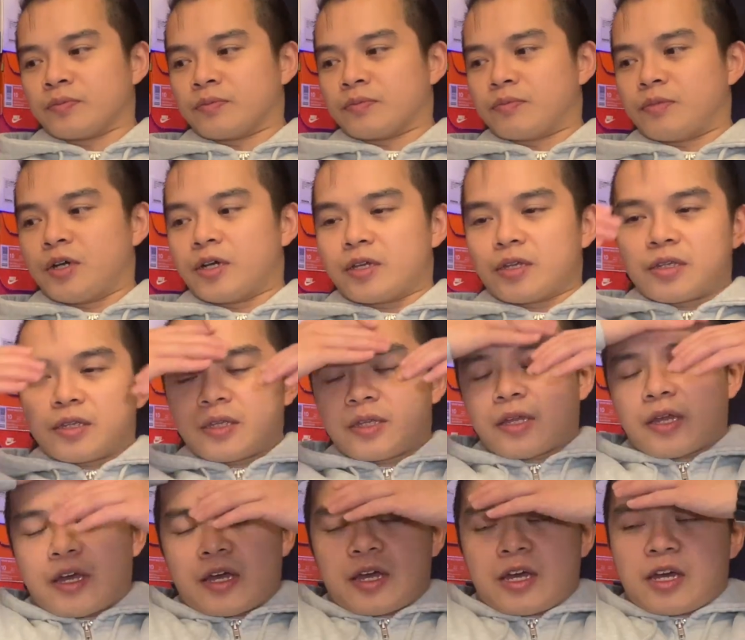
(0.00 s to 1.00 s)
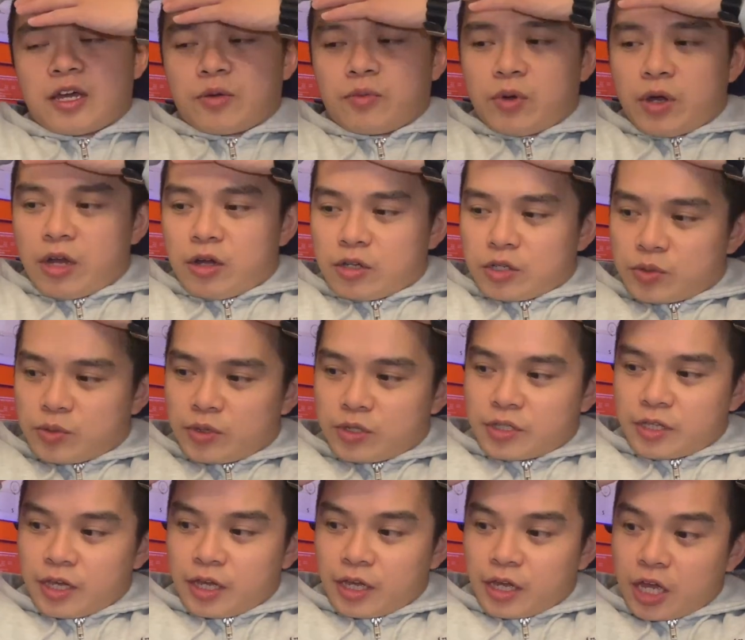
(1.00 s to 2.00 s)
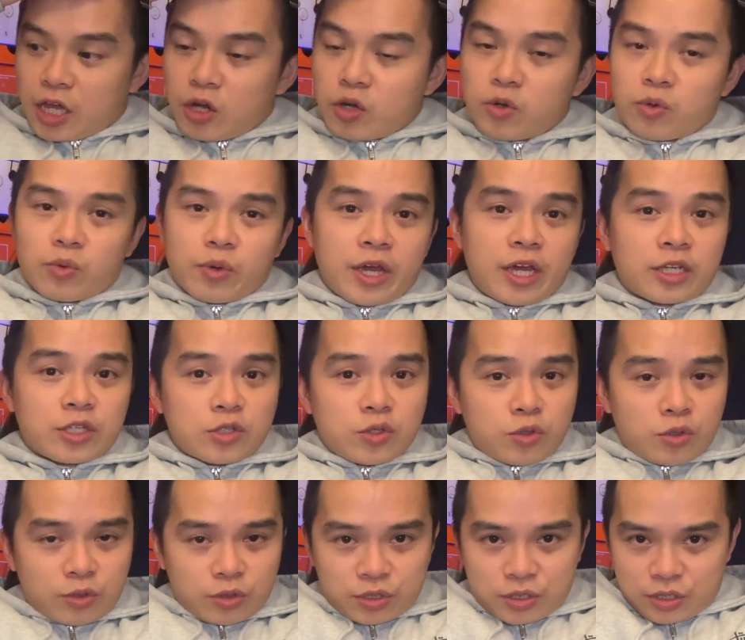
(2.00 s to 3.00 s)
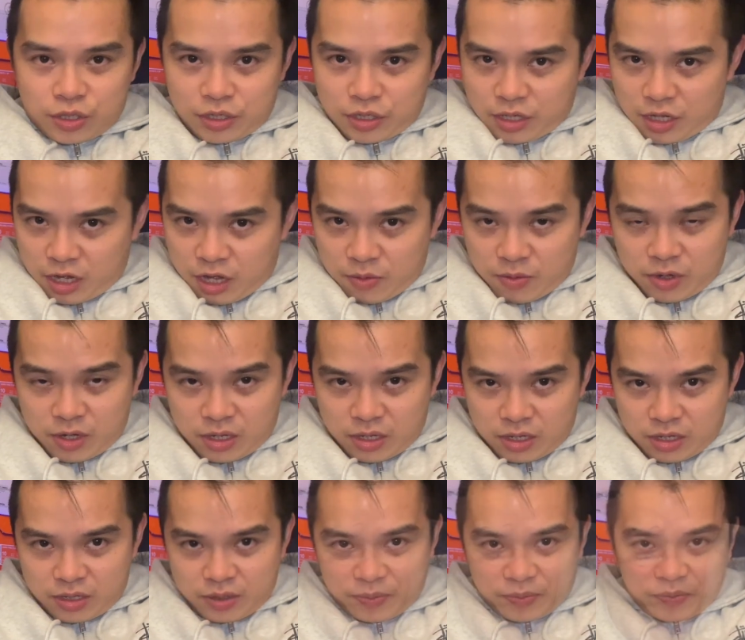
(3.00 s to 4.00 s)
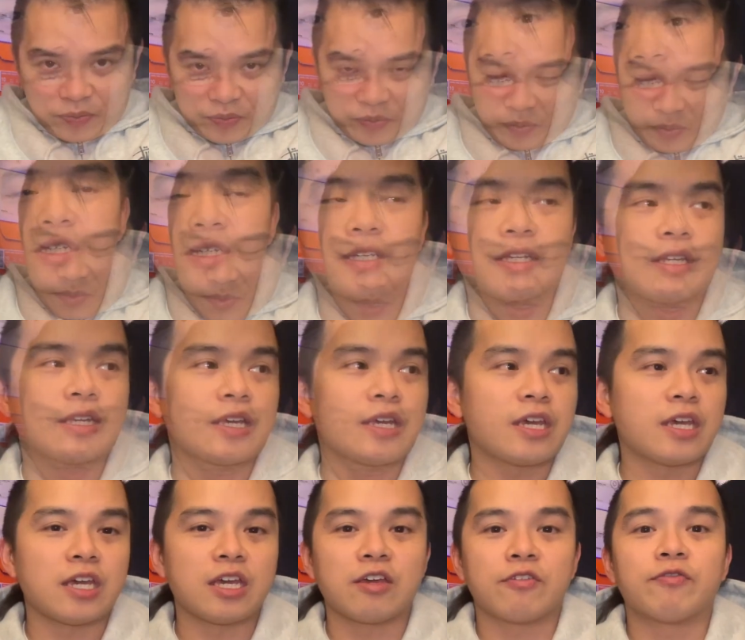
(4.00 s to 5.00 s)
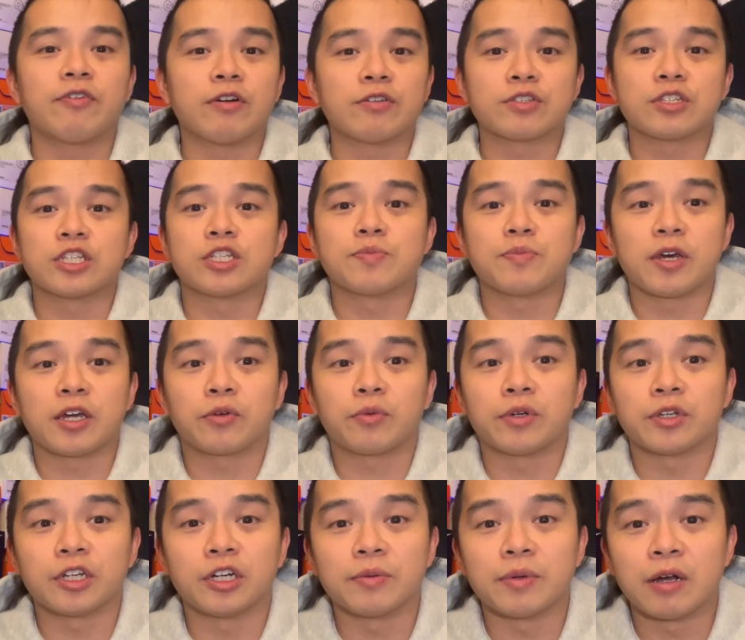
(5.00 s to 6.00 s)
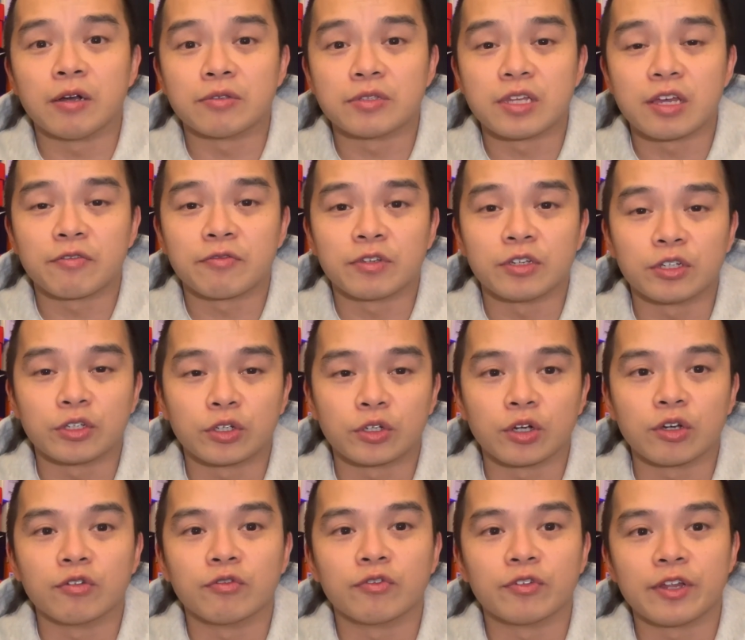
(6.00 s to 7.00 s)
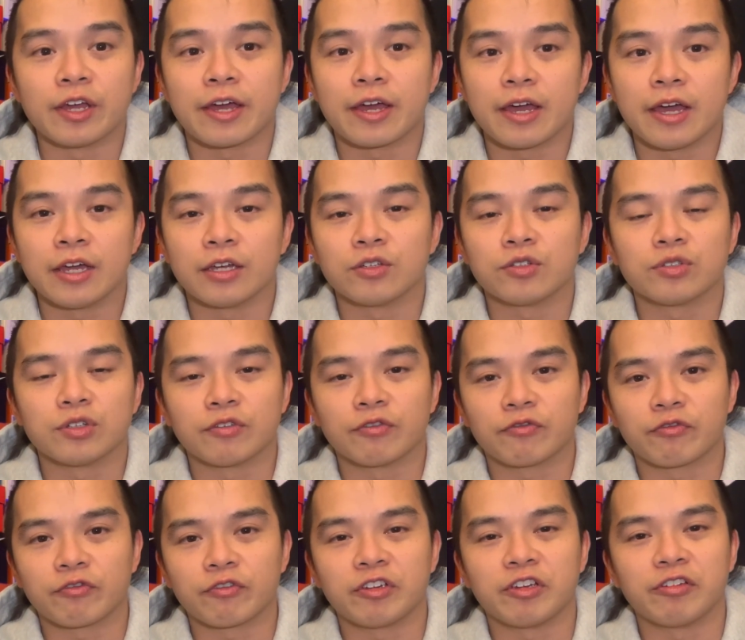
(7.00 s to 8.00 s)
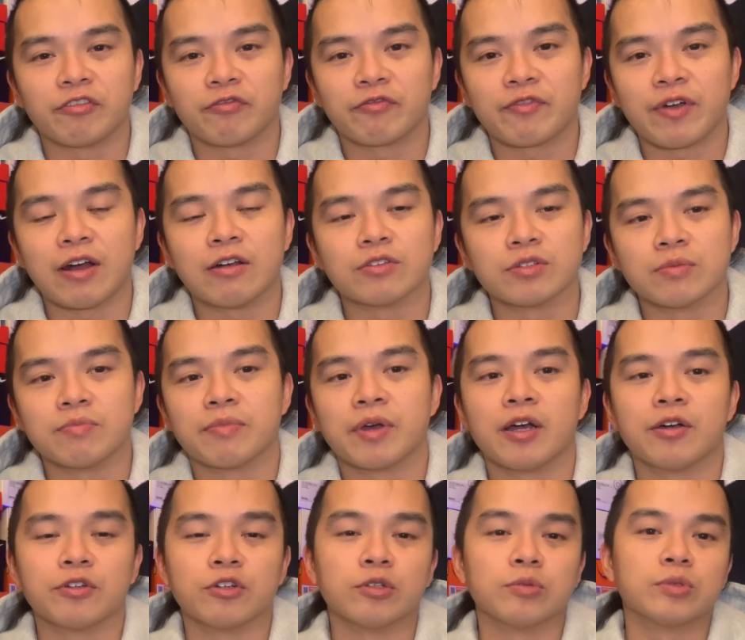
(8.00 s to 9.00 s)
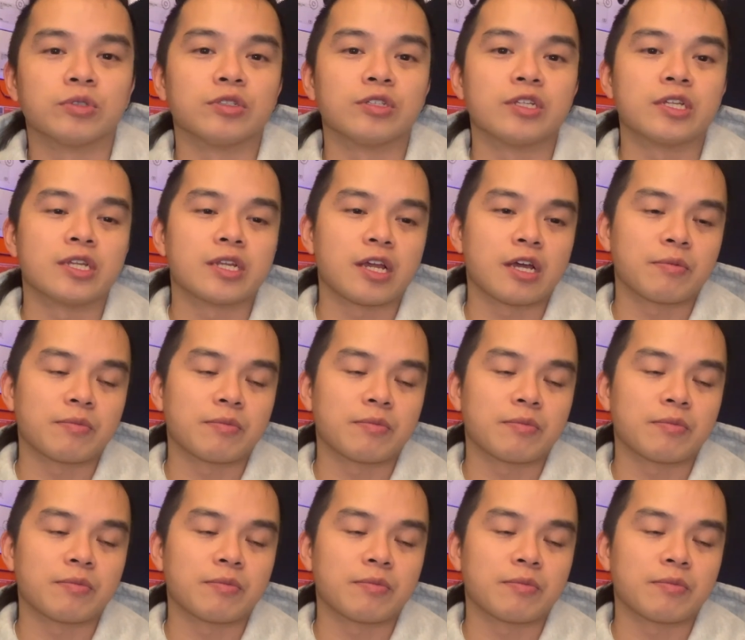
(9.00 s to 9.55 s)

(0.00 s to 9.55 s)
But what else was there? Oh, exhaust. I mean, if I was to spec one up, I'll definitely go for that extra £3,000 option.